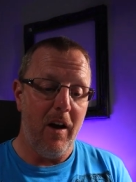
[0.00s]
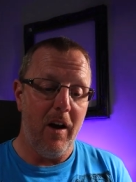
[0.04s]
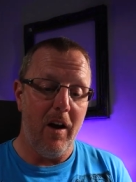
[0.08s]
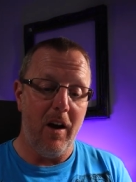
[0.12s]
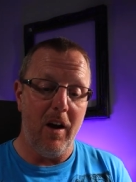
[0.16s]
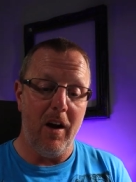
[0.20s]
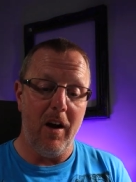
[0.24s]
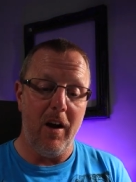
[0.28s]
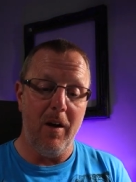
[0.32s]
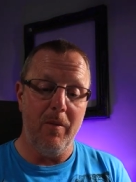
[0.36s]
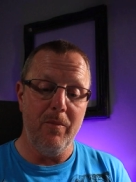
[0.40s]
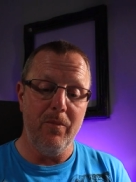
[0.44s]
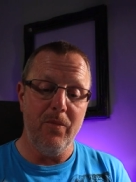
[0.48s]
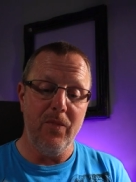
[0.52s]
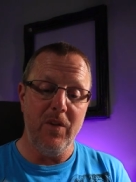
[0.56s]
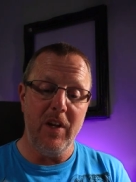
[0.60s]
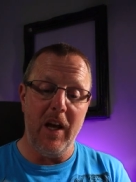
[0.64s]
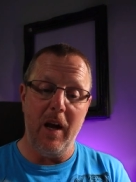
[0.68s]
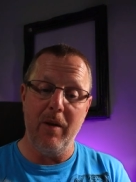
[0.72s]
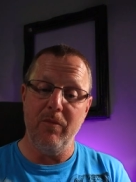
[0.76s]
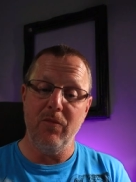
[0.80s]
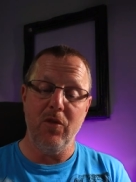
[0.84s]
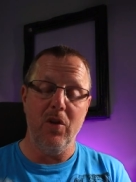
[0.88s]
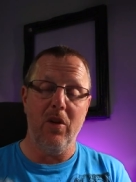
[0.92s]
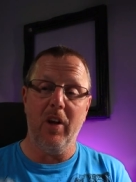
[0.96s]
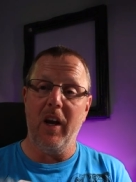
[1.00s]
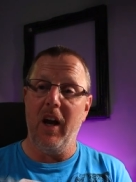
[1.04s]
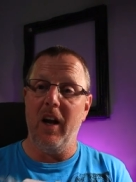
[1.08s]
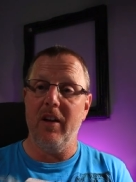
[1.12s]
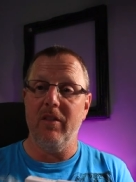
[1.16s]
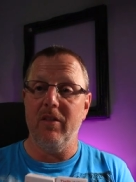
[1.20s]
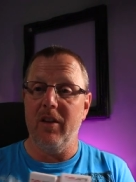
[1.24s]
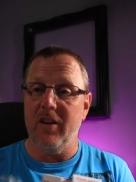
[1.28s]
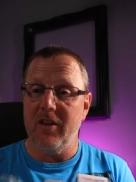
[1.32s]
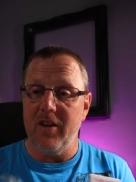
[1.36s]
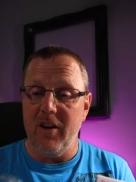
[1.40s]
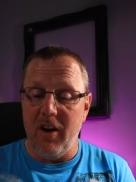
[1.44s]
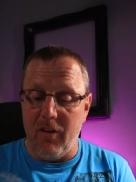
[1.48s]
um, yeah, you
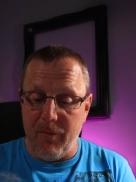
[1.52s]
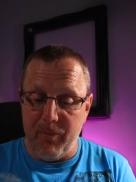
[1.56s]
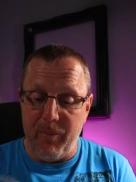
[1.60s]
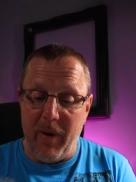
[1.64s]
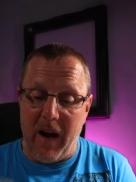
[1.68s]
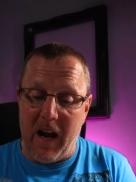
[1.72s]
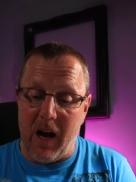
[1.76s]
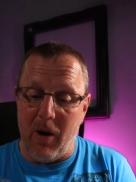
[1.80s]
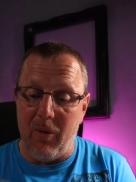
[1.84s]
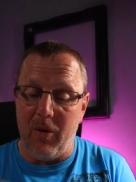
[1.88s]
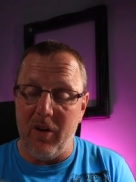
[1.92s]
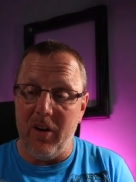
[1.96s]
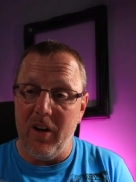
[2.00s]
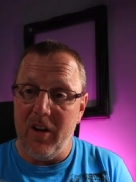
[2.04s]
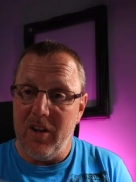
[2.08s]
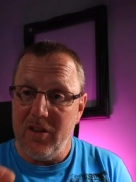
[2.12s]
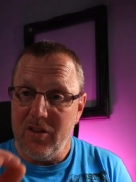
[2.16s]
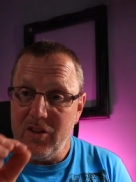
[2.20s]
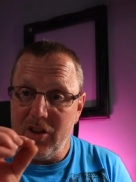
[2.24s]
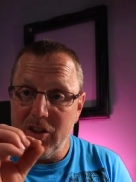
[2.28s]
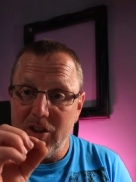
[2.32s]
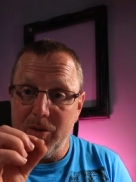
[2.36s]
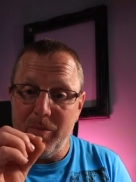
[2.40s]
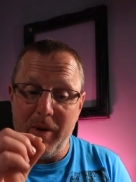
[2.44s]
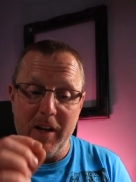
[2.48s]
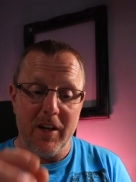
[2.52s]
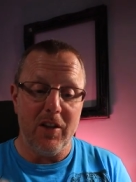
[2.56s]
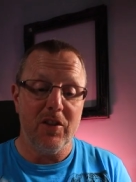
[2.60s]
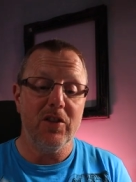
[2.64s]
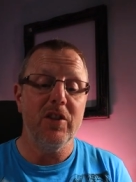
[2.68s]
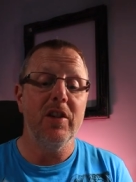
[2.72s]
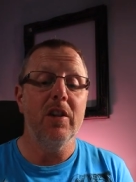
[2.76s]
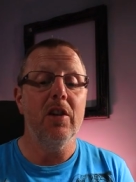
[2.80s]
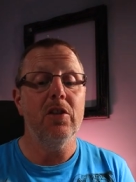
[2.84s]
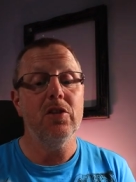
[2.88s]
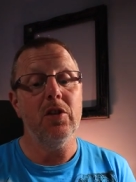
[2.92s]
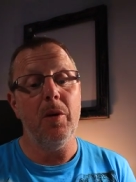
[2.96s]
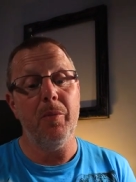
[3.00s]
get enough power just to be able to
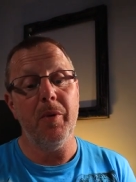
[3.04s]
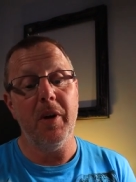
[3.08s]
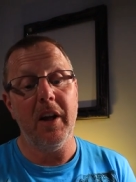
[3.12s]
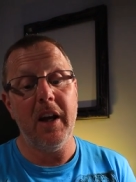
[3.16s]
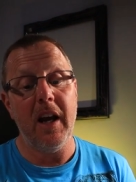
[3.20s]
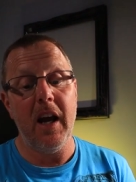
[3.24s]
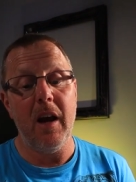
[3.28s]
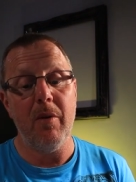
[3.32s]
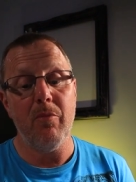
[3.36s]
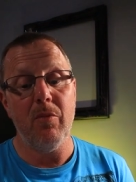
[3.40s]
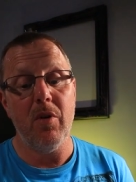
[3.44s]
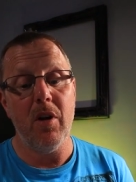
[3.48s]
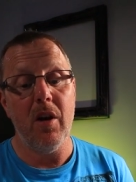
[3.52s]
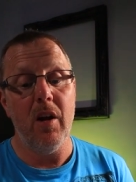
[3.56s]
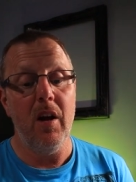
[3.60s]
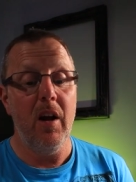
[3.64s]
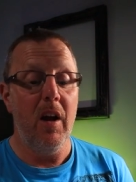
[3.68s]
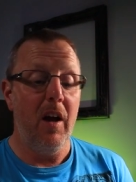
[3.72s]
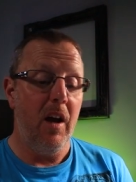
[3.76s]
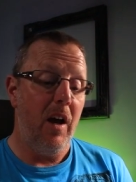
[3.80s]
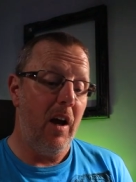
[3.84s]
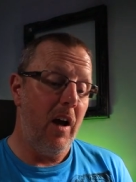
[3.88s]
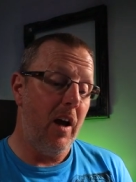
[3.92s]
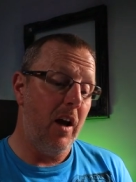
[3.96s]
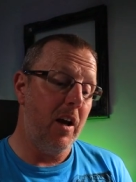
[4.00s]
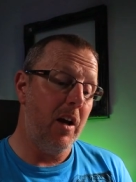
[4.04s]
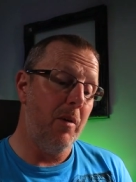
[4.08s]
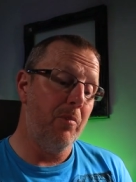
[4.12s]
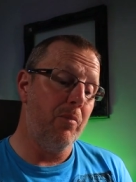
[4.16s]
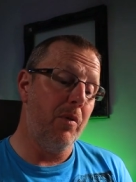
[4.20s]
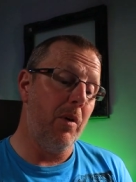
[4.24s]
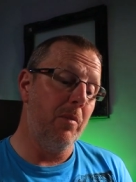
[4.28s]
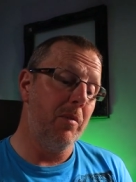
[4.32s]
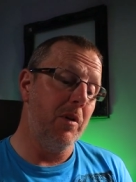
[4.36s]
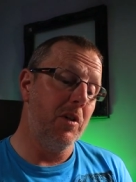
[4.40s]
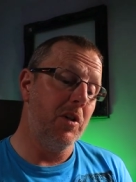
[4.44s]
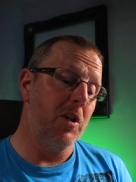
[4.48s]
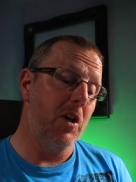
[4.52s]
see the top of the camera. And it
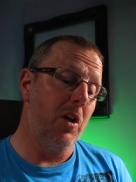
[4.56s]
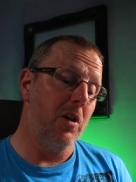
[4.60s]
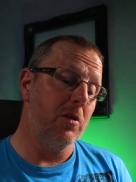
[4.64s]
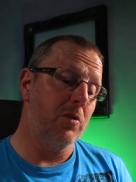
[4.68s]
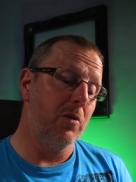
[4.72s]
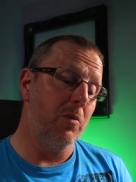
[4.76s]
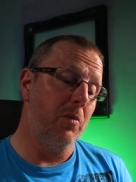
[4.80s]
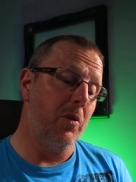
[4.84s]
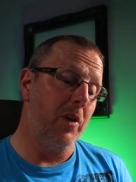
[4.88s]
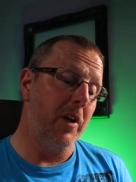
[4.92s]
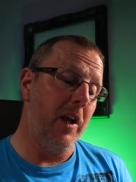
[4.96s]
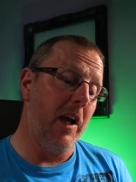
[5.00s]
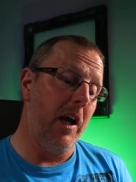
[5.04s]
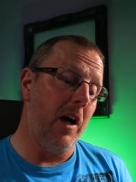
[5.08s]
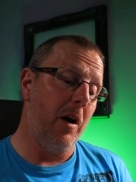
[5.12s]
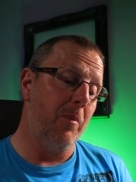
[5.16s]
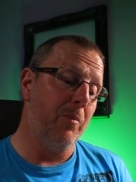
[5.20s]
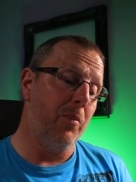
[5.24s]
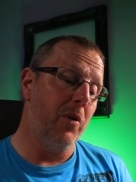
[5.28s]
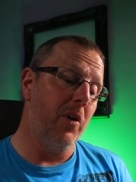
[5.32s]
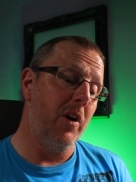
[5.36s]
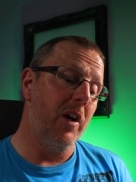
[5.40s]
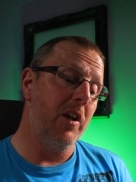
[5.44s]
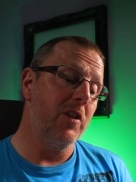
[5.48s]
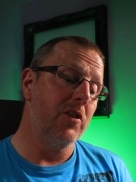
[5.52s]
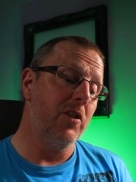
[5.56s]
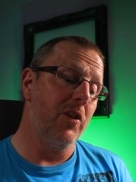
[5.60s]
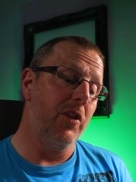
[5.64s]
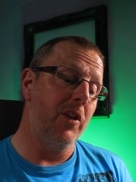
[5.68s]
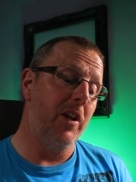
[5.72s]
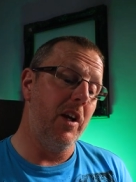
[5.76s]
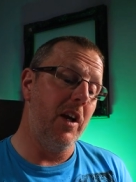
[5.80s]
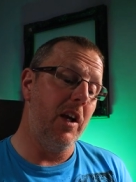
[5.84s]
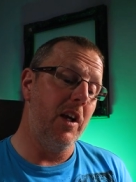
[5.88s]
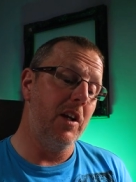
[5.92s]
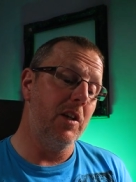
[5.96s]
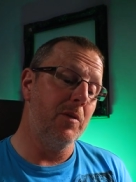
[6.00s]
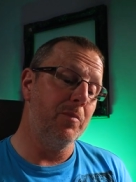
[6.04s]
probably tells me what the output is on
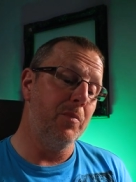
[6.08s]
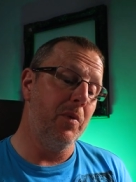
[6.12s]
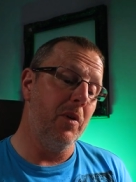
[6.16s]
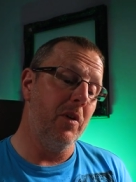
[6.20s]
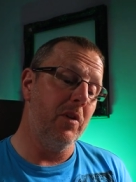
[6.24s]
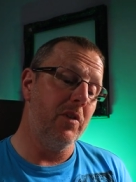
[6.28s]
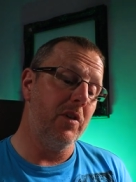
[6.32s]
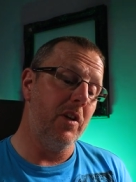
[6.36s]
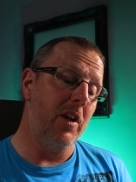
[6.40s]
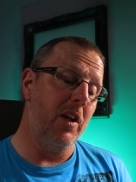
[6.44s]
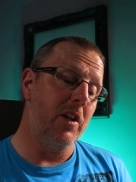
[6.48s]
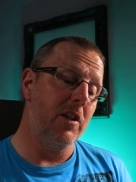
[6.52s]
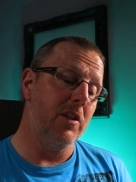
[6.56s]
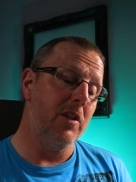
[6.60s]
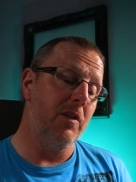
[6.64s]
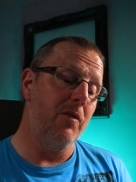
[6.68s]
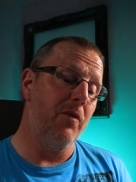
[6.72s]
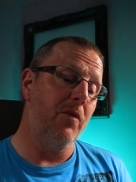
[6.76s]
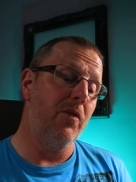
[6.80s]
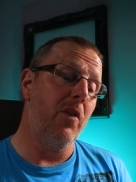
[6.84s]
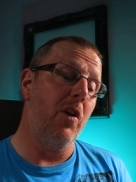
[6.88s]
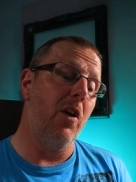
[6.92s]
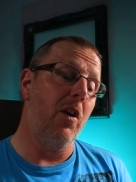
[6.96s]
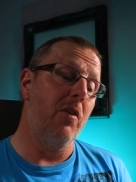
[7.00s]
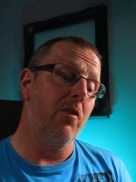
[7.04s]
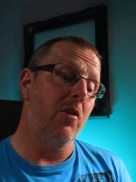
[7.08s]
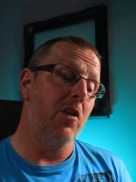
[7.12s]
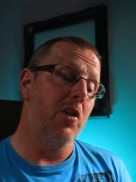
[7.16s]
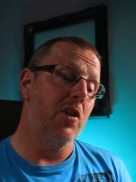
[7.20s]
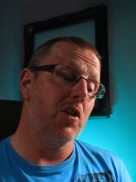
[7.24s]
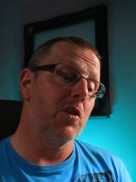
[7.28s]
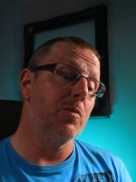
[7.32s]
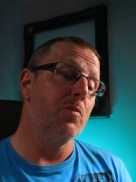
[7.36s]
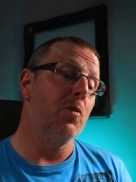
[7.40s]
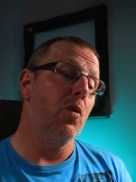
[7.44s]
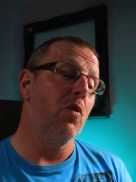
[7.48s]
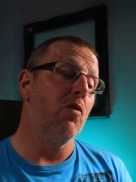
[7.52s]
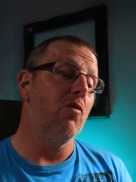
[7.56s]
these, but it's in very, very
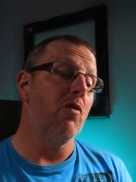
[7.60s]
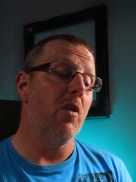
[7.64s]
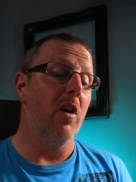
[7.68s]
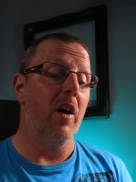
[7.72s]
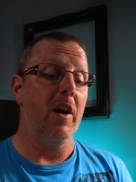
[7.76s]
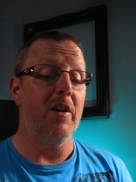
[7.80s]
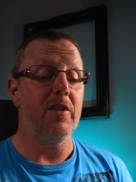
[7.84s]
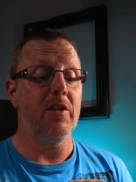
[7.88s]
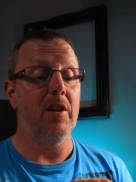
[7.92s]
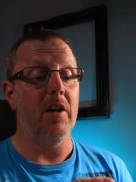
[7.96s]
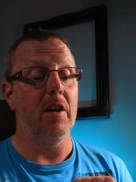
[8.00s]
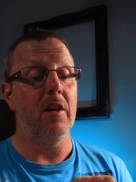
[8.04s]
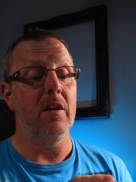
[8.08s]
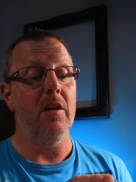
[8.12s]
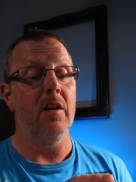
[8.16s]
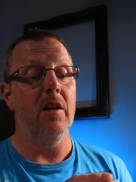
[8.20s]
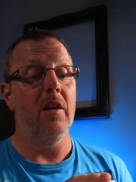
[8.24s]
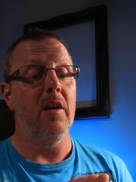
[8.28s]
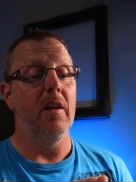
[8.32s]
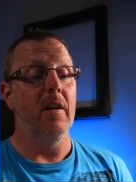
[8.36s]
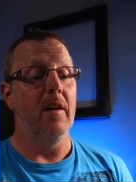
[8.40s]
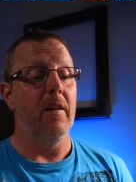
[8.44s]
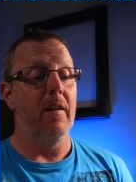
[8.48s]
small writing.